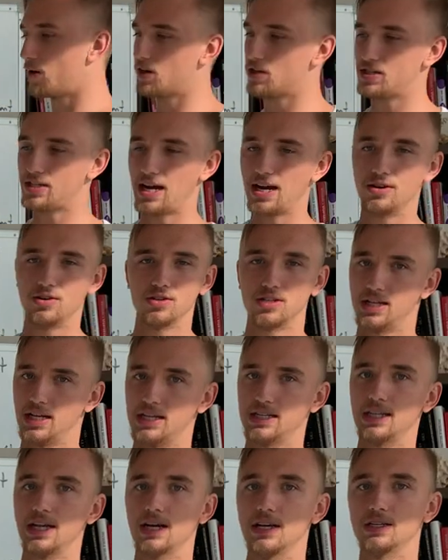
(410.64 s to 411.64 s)
your standards,
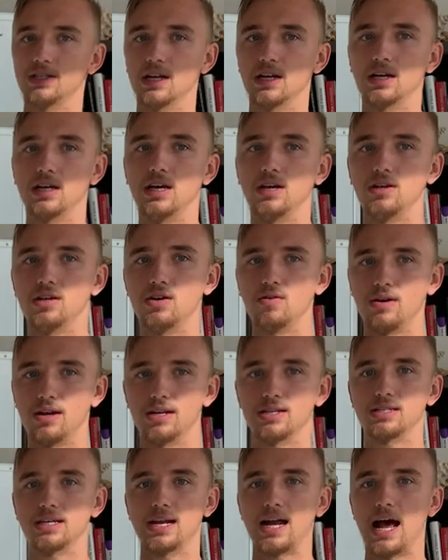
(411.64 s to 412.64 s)
this thing is gonna kill you and
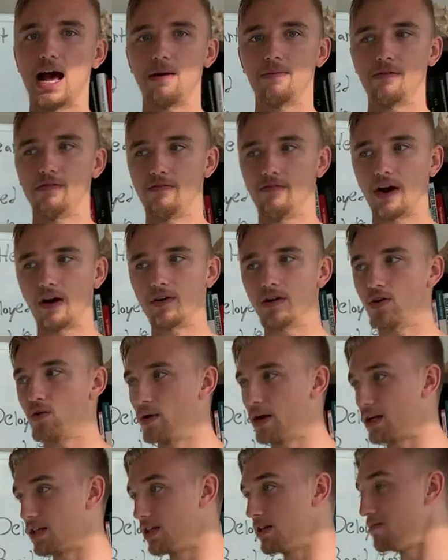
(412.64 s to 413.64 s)
it's gonna happen very
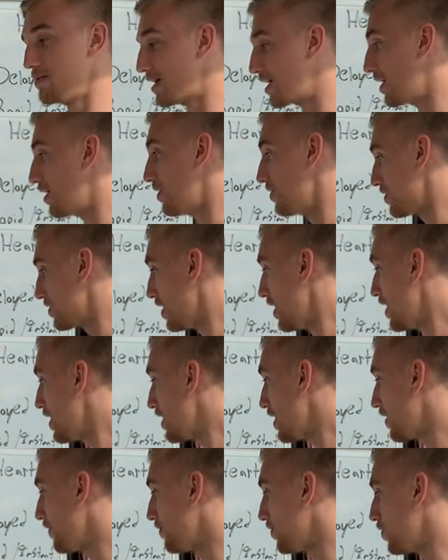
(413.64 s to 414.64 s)
quickly because
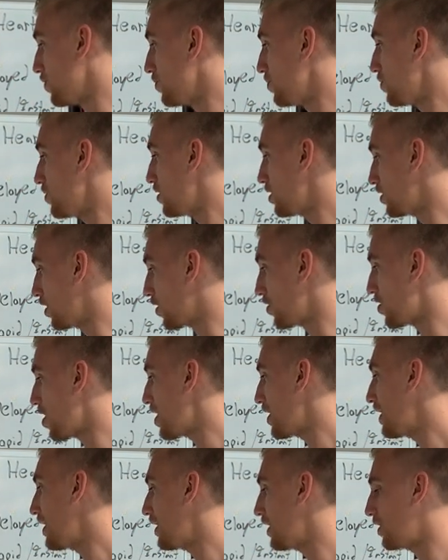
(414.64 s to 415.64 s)
if you are
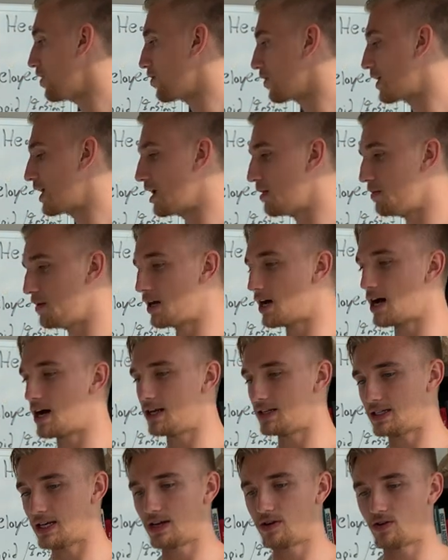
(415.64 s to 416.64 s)
not hitting your
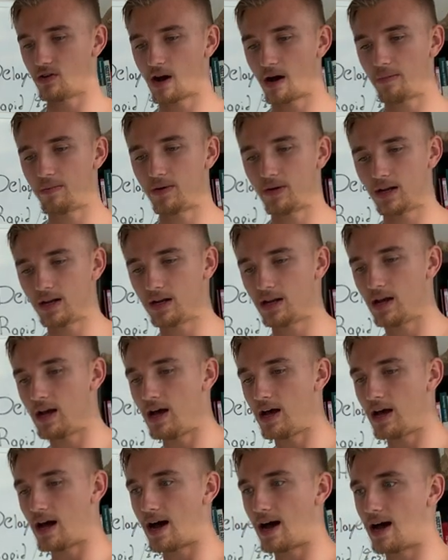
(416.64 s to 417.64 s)
KPIs and you're not putting
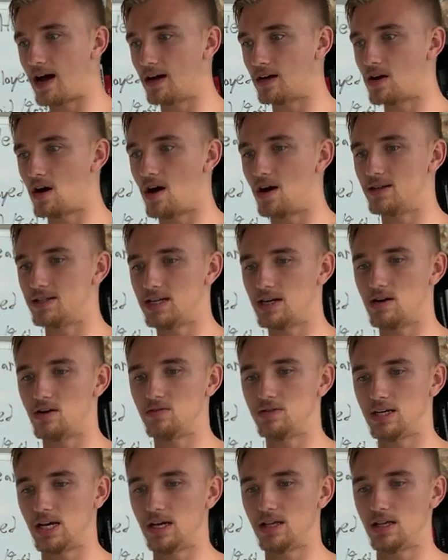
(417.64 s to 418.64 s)
uh, content
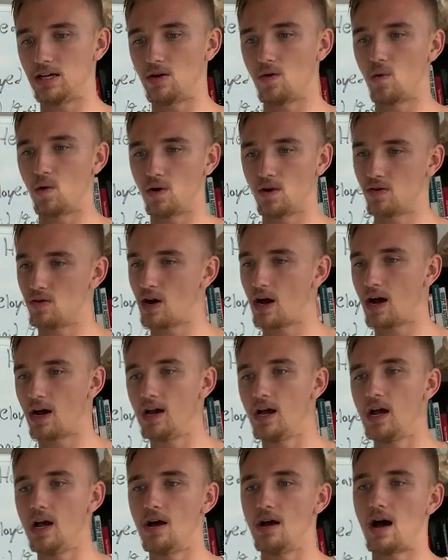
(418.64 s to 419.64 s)
out daily or you're
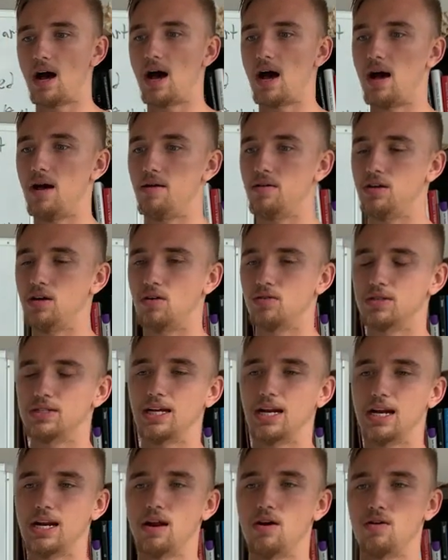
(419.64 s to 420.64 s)
not uh, you know
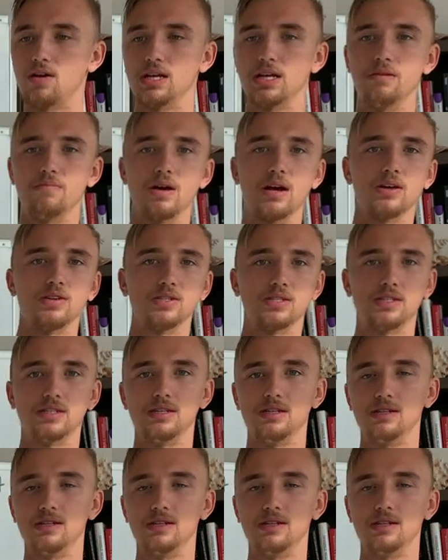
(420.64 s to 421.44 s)
sending out emails